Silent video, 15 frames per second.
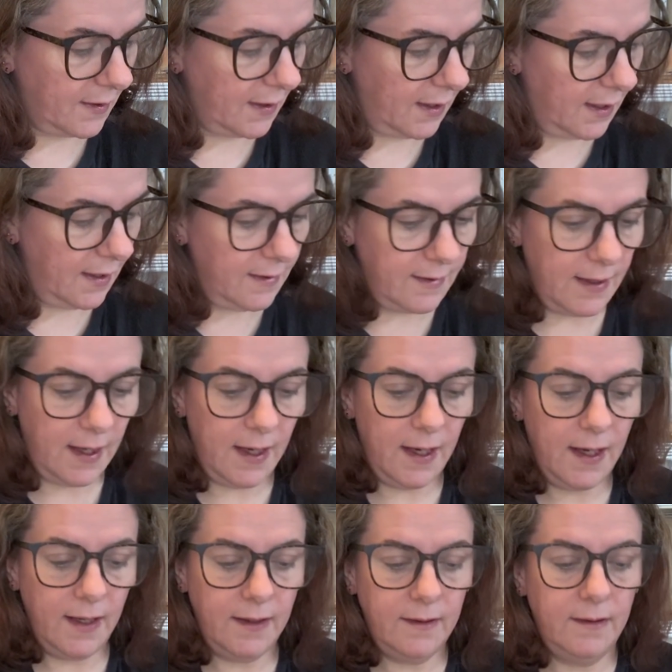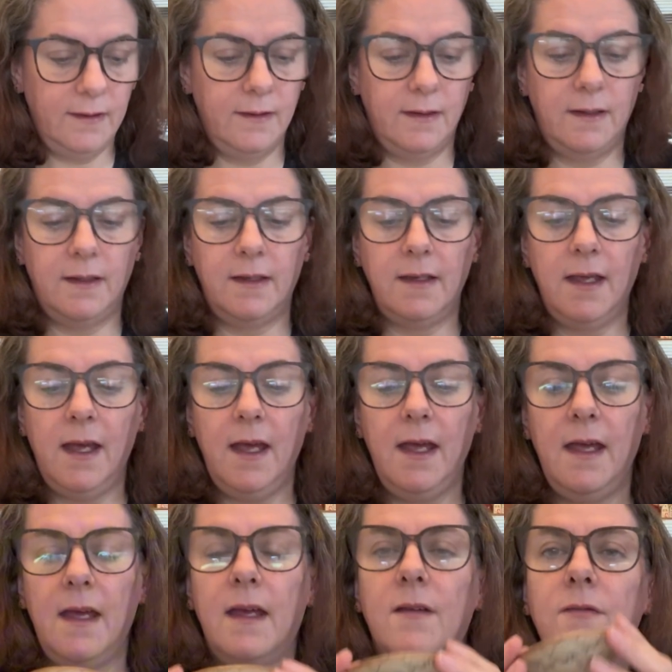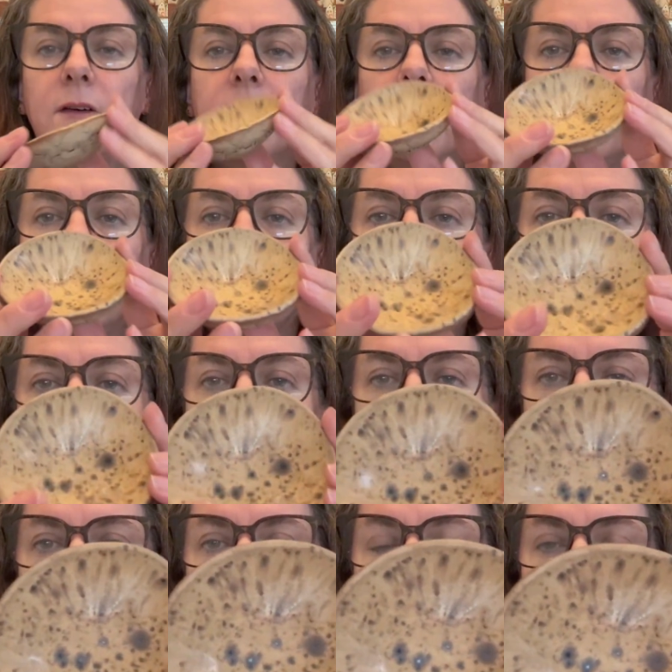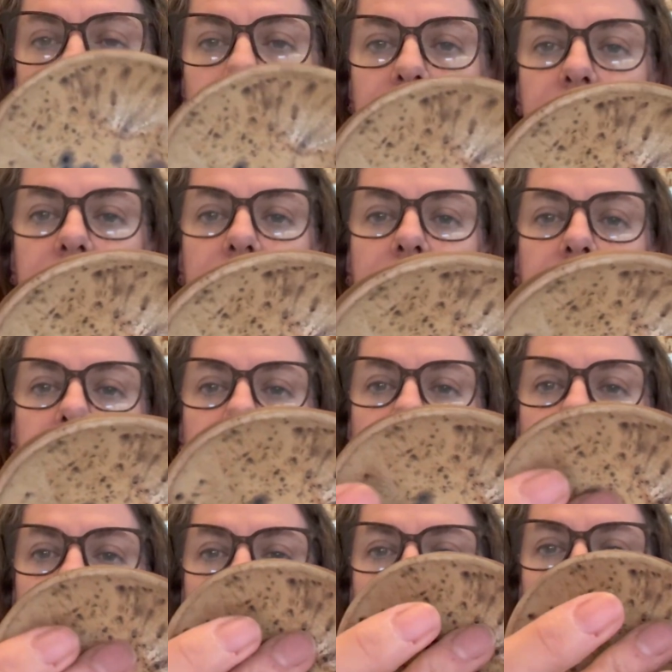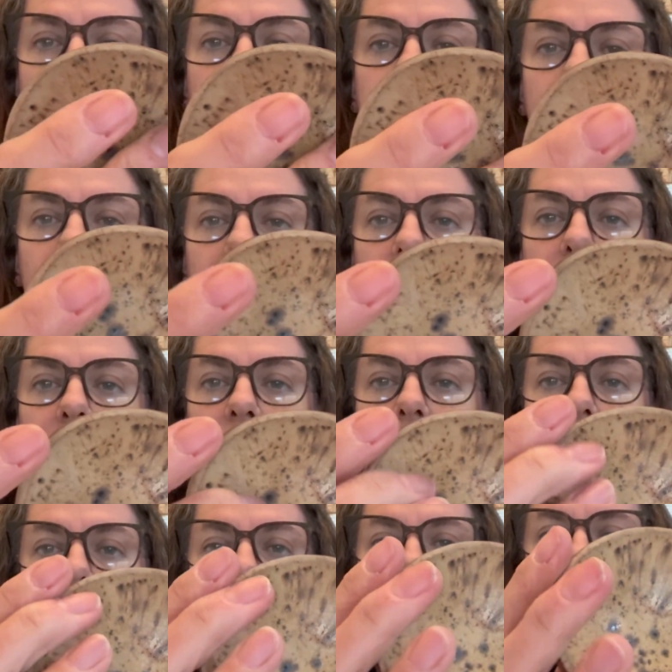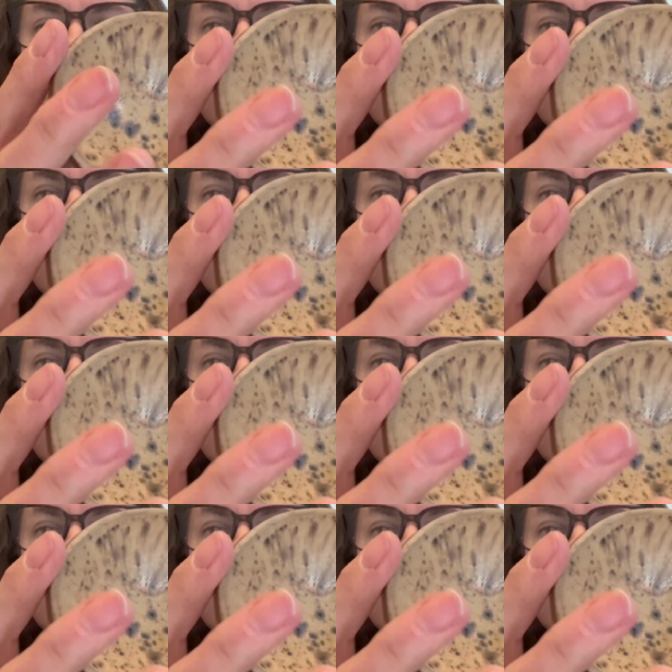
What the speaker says: And then, yeah, finally sandstone. Yeah, it's